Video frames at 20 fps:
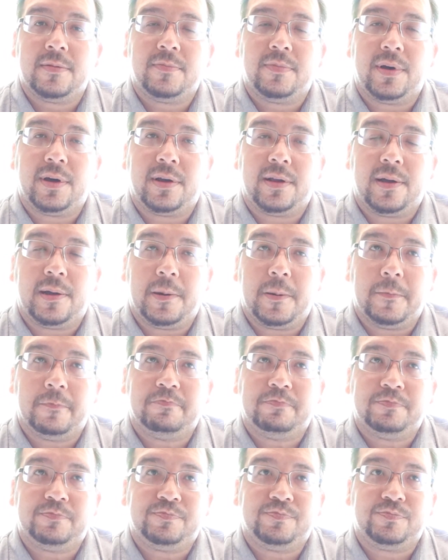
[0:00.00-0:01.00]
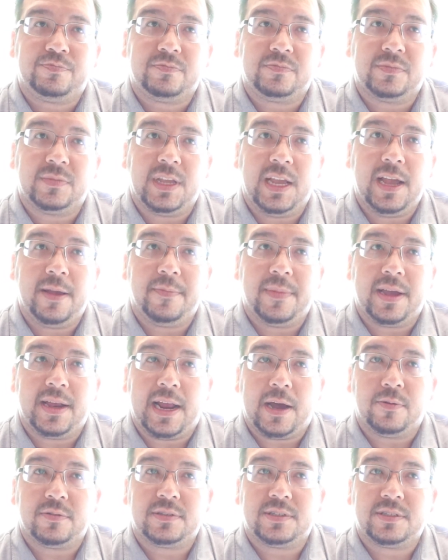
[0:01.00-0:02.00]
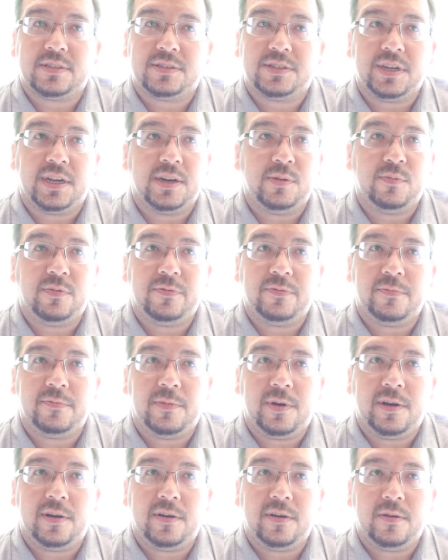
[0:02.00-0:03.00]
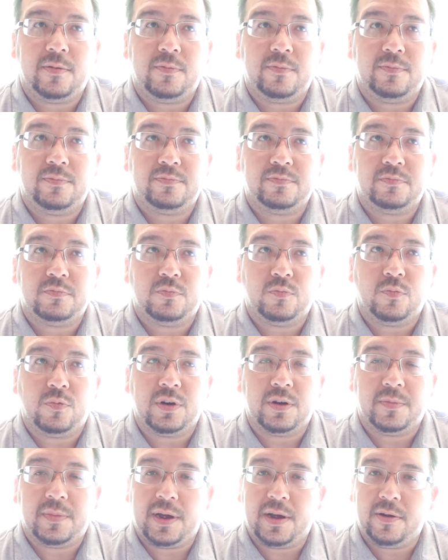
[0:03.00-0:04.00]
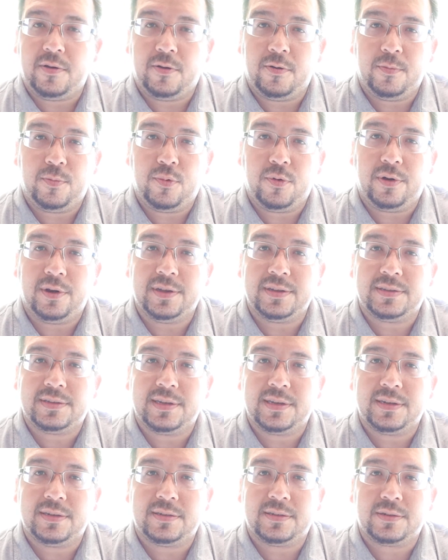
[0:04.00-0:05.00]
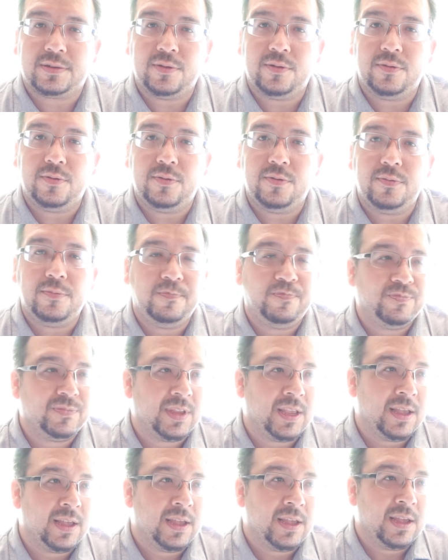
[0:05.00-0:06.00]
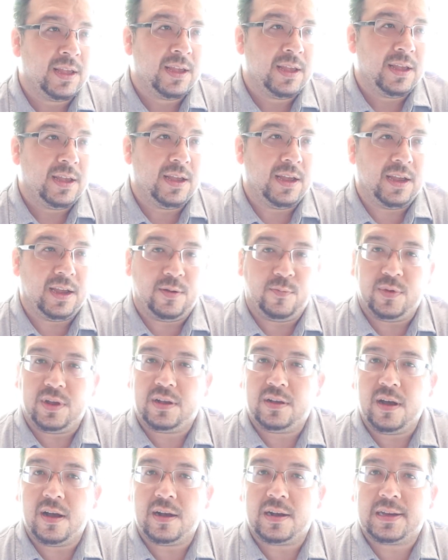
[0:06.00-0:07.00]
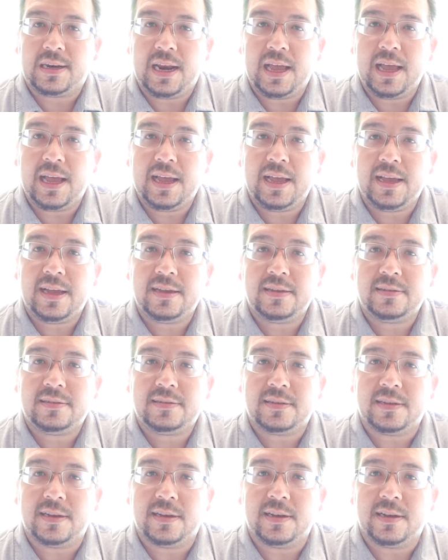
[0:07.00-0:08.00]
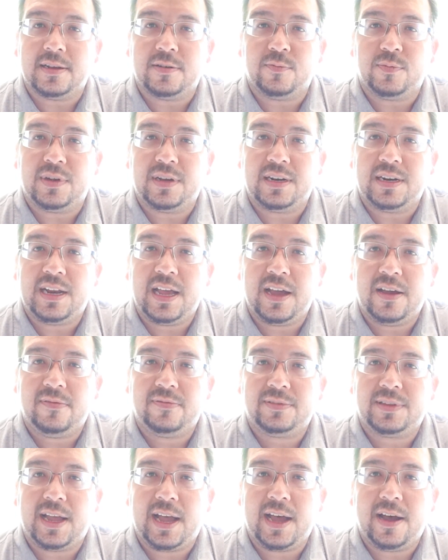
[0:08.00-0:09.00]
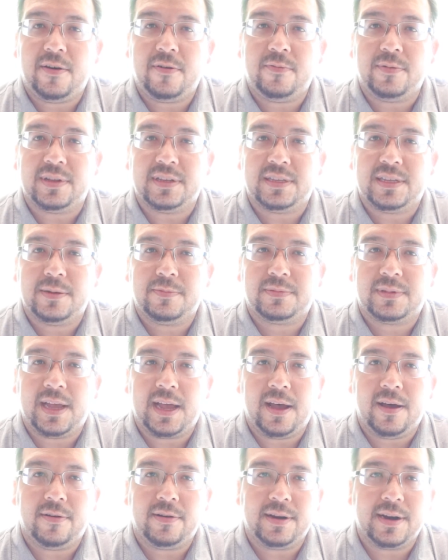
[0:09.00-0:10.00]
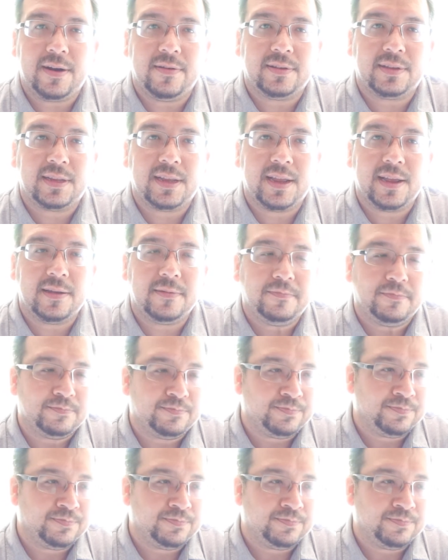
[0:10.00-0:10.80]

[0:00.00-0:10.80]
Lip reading: But yeah, man, I was chilling with one of my homeboys in school, and we cut class and we left out. We dipped out and everything.